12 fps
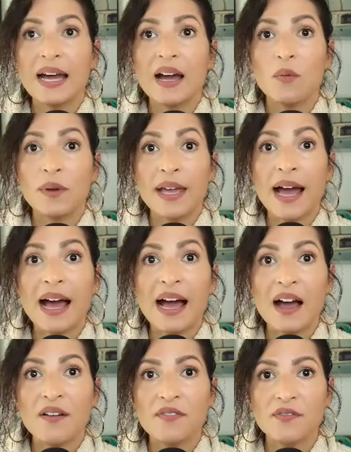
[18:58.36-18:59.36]
we
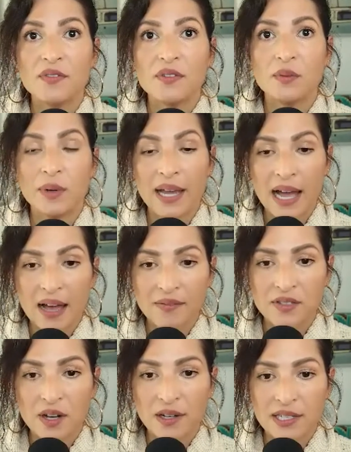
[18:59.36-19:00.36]
have we
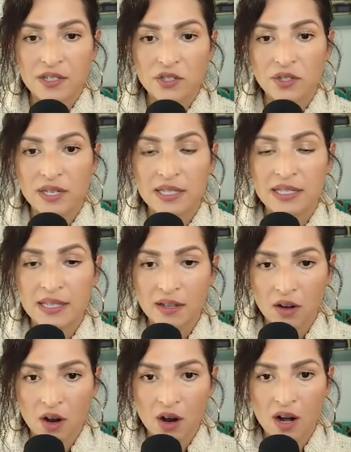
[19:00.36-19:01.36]
have doggy treats in the
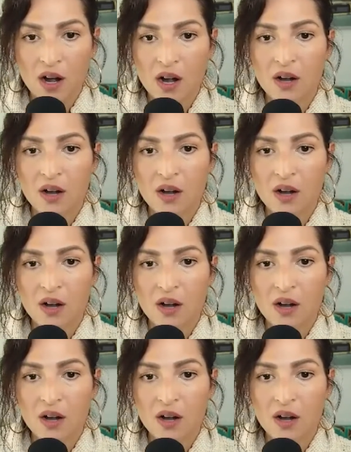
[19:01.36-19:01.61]
car.